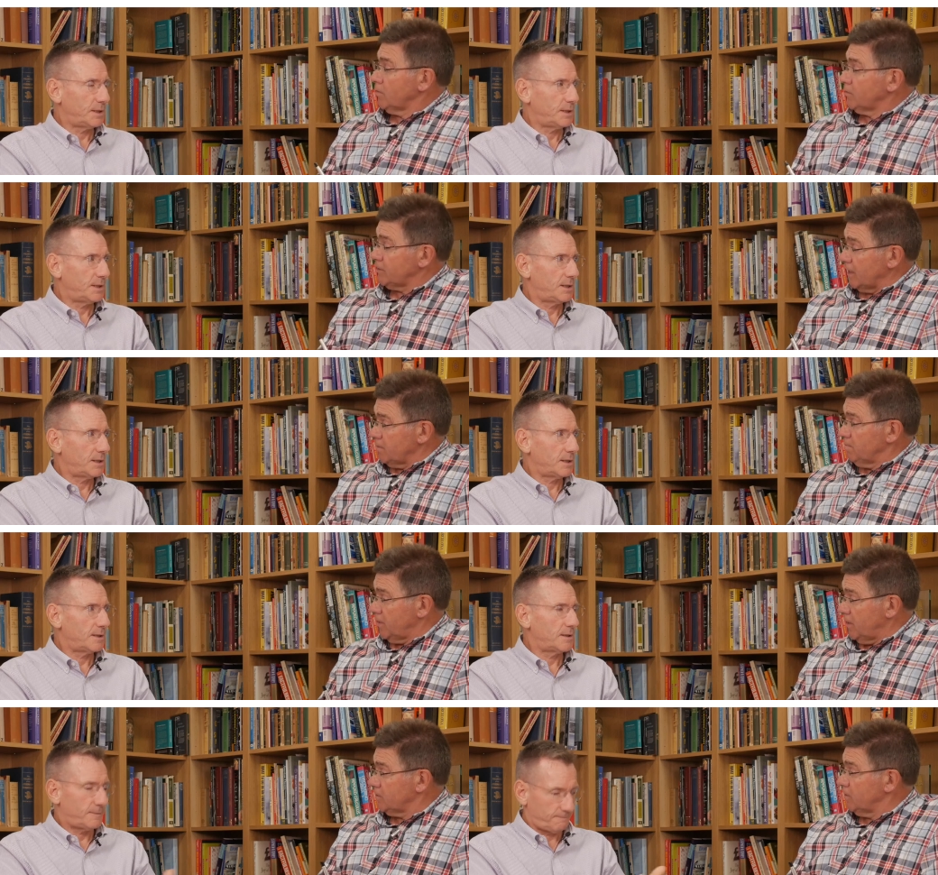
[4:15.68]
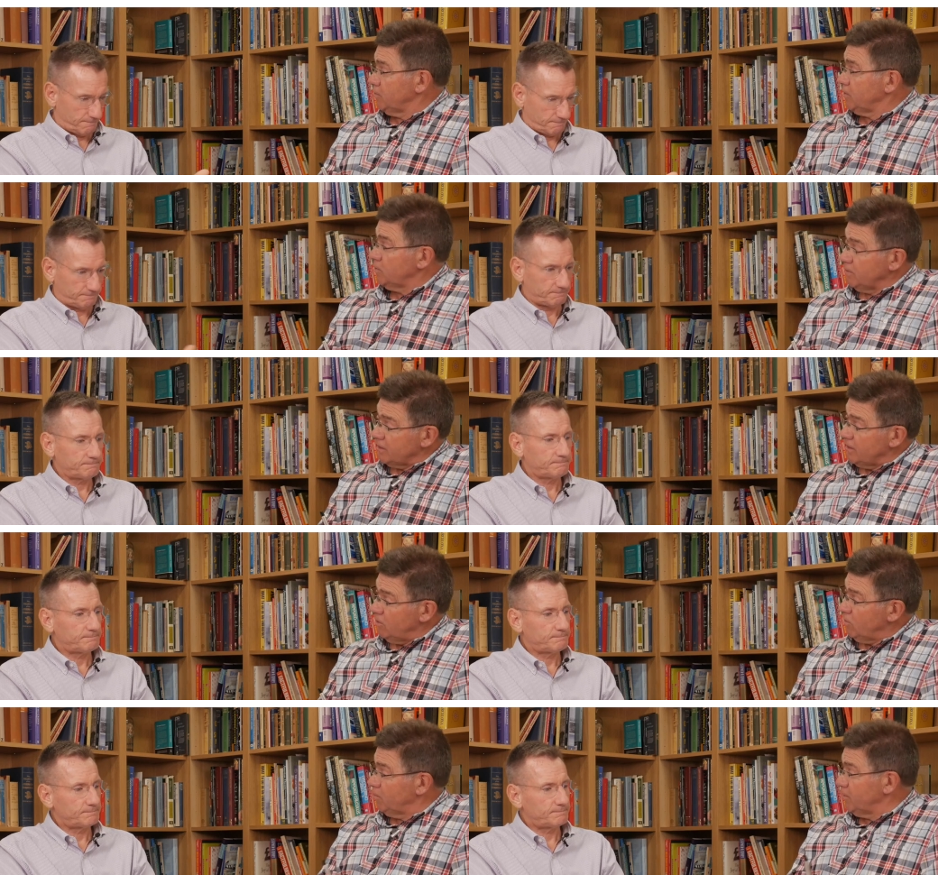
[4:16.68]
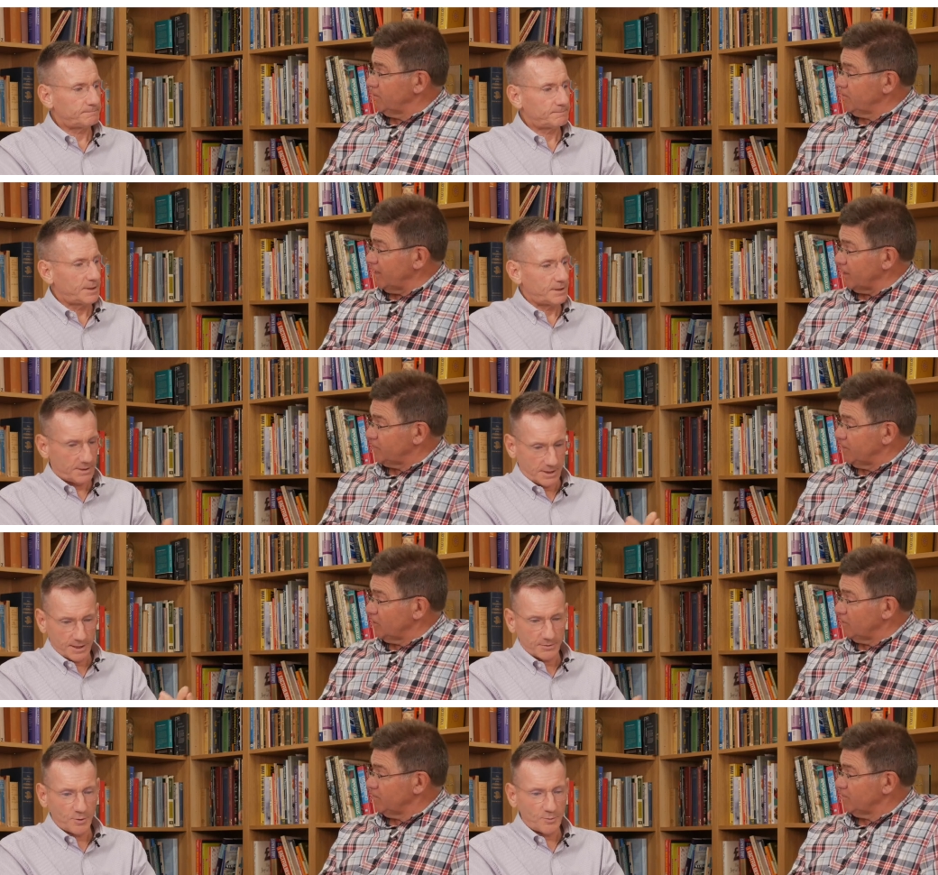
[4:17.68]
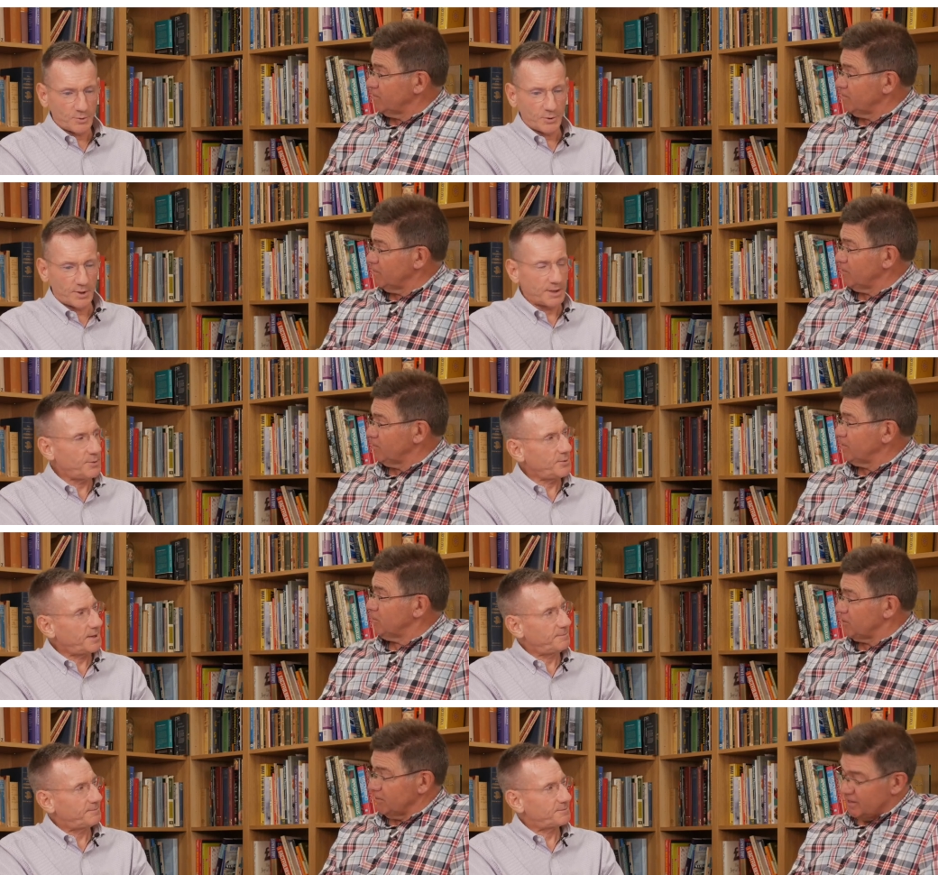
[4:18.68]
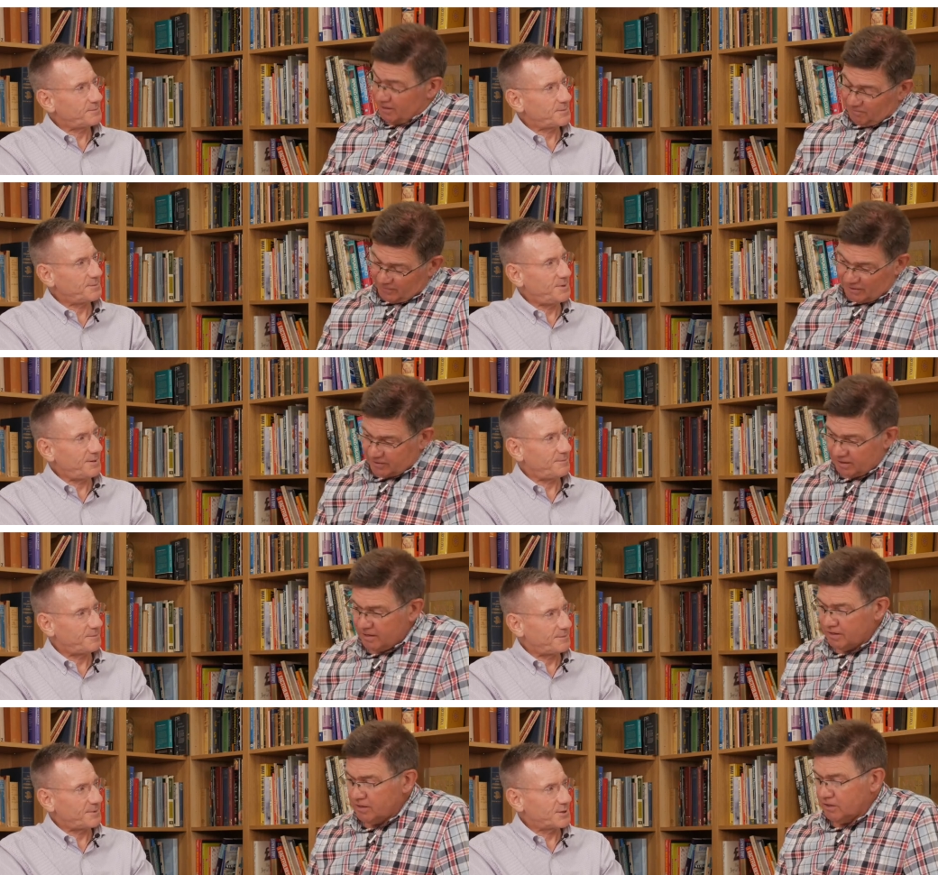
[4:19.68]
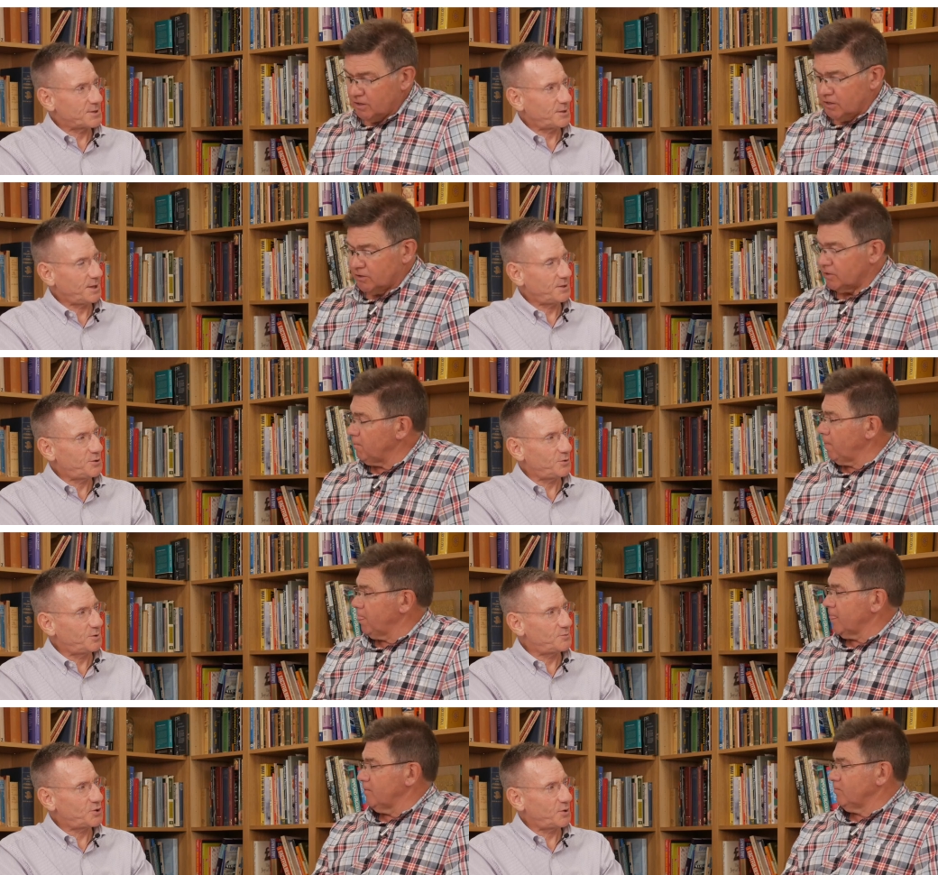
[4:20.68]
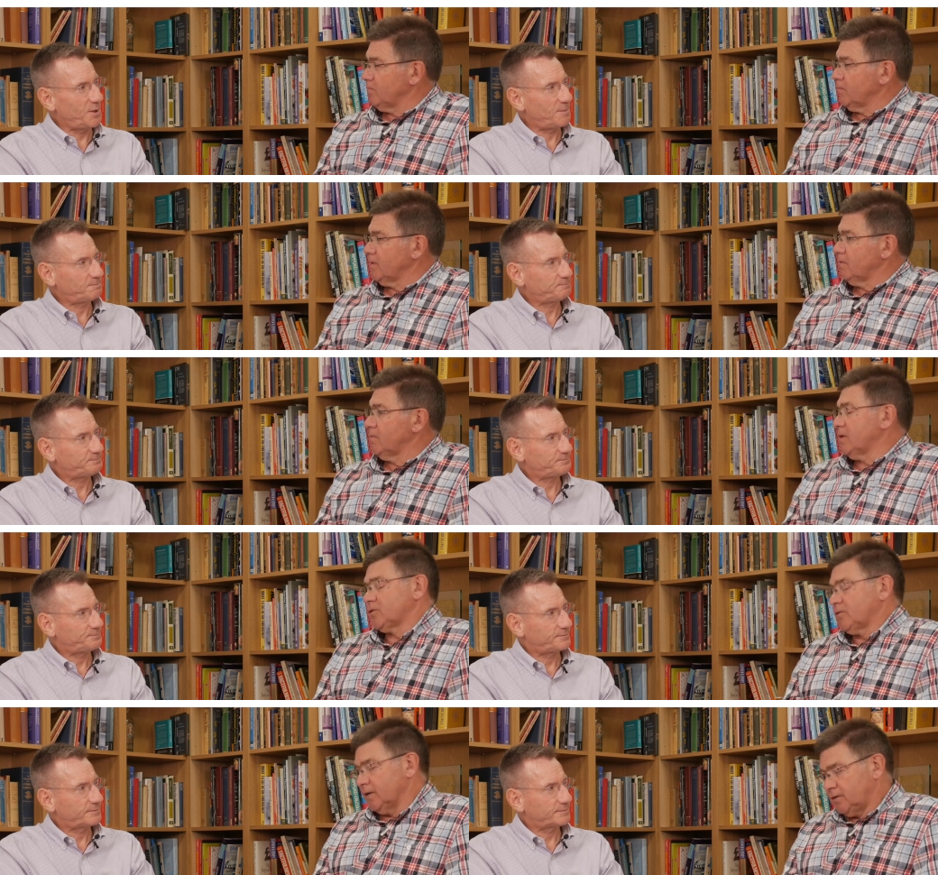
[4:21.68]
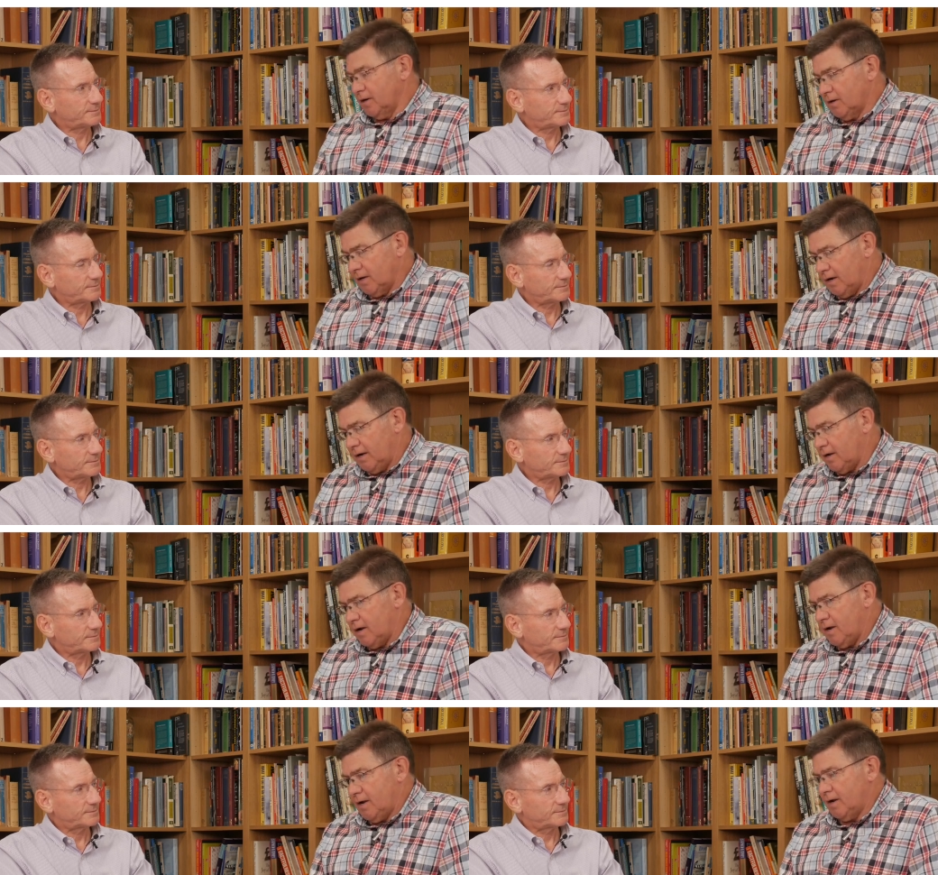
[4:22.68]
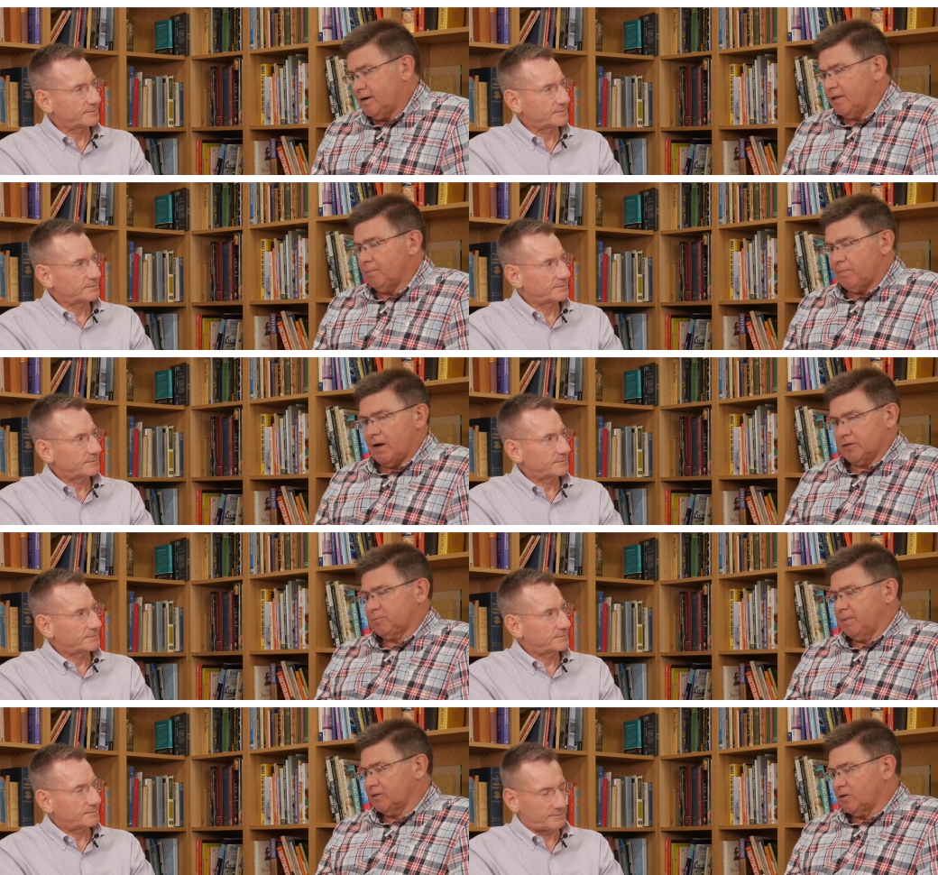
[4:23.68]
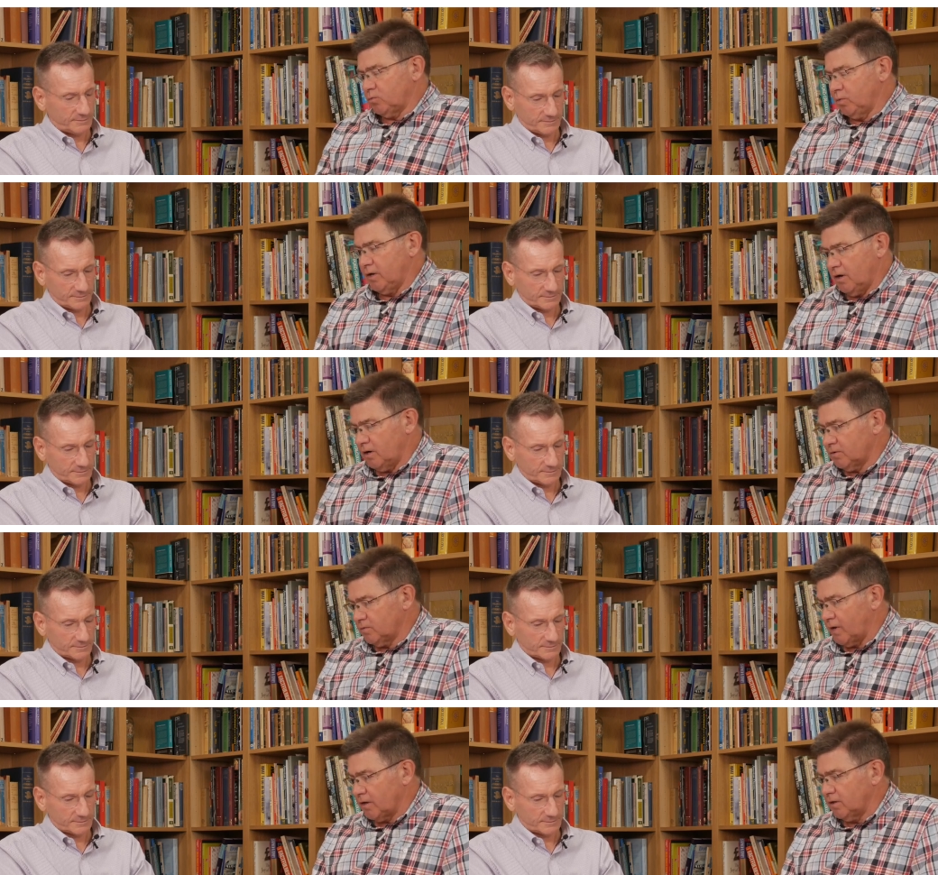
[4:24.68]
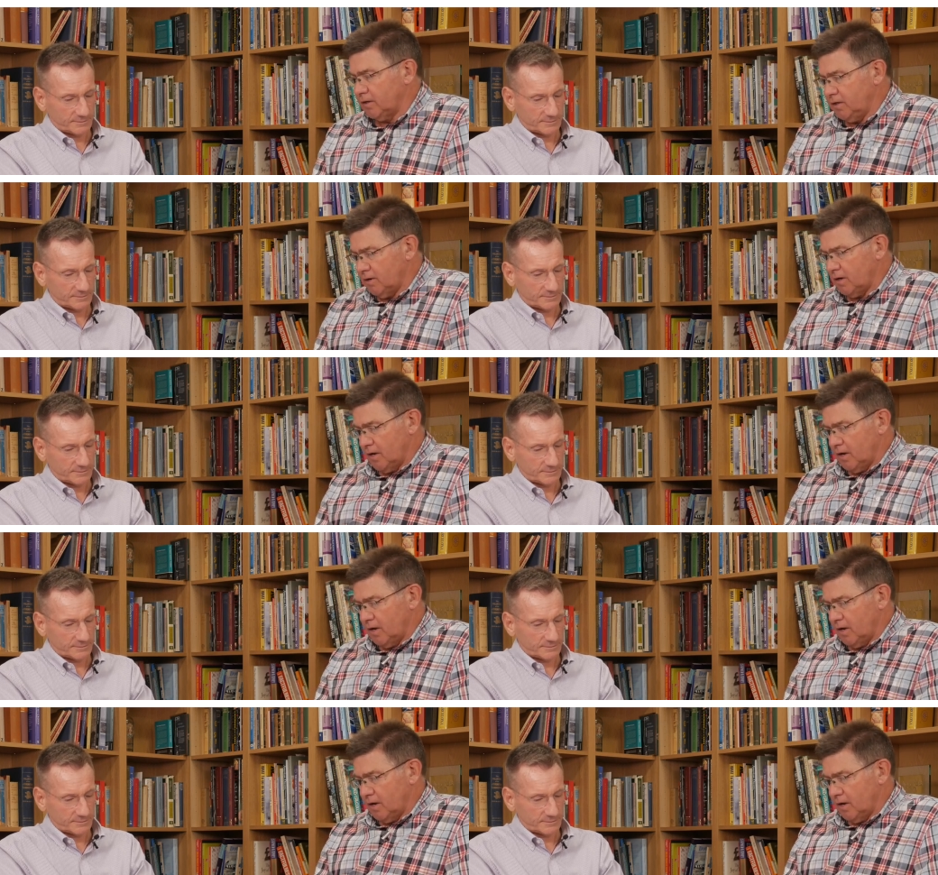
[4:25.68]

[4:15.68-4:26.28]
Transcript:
Speaker 1: Second part, are we doing it now or are we in the next video? Yeah, no, we'll do it now. Yeah. We'll do it now? Yeah. Okay.
Speaker 2: Because I think so, the two of them join up.
Speaker 1: That's right, yeah. Uh, another aspect that we are regularly